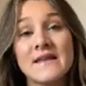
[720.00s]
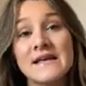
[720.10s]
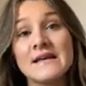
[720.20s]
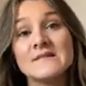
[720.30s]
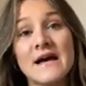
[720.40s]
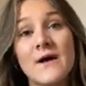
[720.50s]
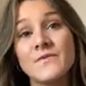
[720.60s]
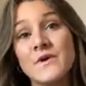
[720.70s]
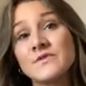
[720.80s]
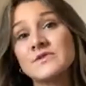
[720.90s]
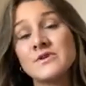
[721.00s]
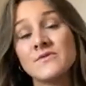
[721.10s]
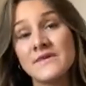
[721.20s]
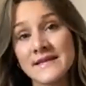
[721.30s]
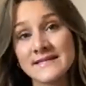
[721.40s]
he allowed those two
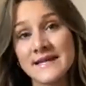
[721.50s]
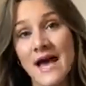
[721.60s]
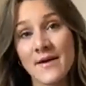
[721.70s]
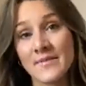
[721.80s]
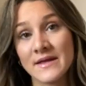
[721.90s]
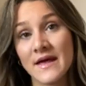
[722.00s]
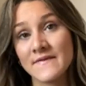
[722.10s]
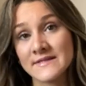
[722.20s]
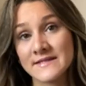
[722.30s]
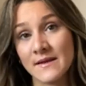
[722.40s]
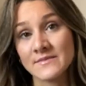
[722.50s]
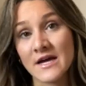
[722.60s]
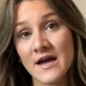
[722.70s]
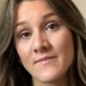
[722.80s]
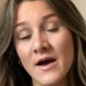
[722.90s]
things to happen at the same
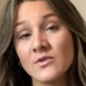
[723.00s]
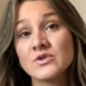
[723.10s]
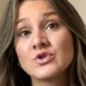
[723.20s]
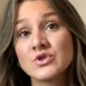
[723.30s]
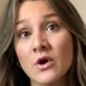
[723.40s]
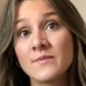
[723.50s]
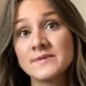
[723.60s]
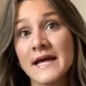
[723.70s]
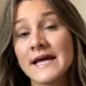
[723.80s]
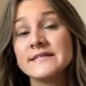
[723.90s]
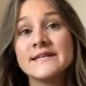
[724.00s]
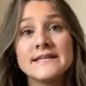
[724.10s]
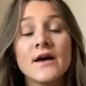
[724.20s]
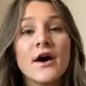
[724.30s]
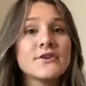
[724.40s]
time. I was so upset. I did
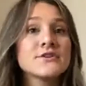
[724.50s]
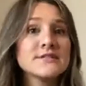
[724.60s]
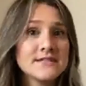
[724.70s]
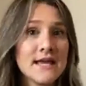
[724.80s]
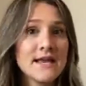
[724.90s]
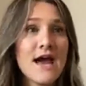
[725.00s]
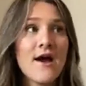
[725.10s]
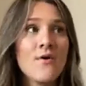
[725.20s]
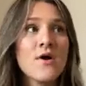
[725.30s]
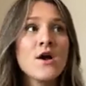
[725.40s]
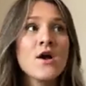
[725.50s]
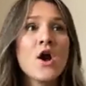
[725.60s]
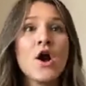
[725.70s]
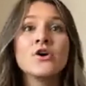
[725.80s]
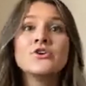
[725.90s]
not understand how
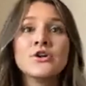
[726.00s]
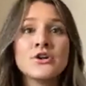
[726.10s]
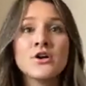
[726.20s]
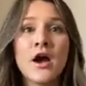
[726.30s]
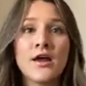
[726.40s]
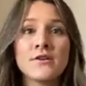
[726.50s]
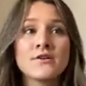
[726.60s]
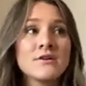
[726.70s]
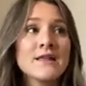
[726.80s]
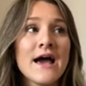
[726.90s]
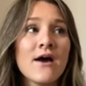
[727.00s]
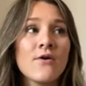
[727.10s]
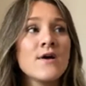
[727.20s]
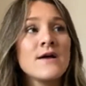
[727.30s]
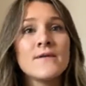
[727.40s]
a good God could
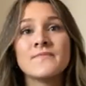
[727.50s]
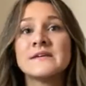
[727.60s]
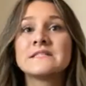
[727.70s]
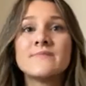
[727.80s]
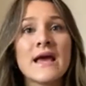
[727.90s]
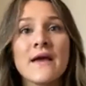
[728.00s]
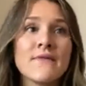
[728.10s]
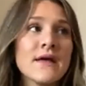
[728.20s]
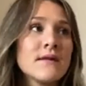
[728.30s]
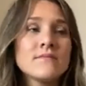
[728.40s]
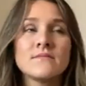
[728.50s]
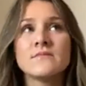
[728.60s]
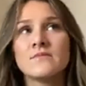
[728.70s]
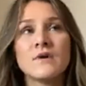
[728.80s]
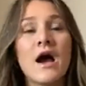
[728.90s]
allow this man that
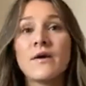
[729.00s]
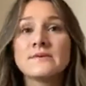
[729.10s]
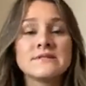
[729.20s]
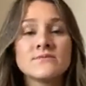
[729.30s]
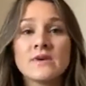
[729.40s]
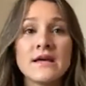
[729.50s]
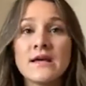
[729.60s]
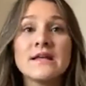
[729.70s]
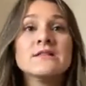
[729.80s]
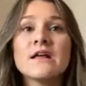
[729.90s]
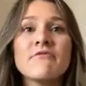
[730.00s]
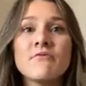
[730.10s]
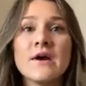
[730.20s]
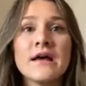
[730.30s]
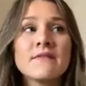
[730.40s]
I was in love
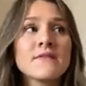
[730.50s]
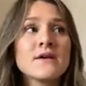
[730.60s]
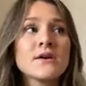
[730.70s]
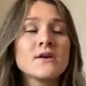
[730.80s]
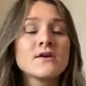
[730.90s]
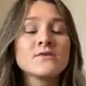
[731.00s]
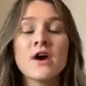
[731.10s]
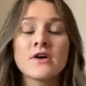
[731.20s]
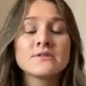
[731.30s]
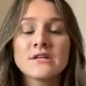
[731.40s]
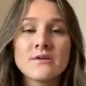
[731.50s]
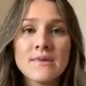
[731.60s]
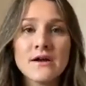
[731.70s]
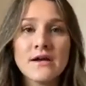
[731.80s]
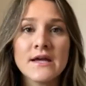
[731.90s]
with, thought I was going to
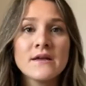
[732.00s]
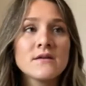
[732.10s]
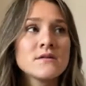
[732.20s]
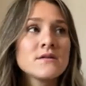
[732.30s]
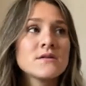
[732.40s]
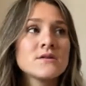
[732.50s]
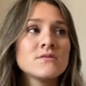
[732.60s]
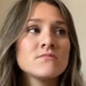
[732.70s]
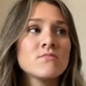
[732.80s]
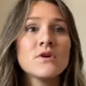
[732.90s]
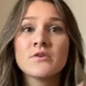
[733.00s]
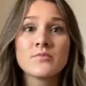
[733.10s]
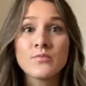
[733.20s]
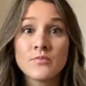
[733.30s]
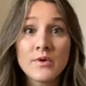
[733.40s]
marry.
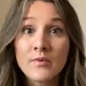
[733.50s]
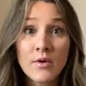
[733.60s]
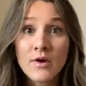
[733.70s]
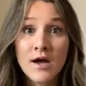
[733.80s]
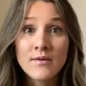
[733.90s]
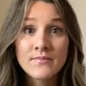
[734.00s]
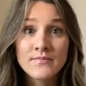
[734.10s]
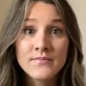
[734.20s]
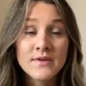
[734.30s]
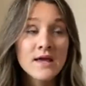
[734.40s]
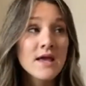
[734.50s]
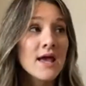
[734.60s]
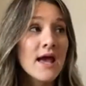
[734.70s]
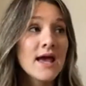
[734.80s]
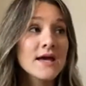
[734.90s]
We broke up,
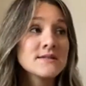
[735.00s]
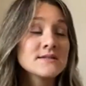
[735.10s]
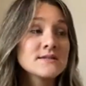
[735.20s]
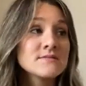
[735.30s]
and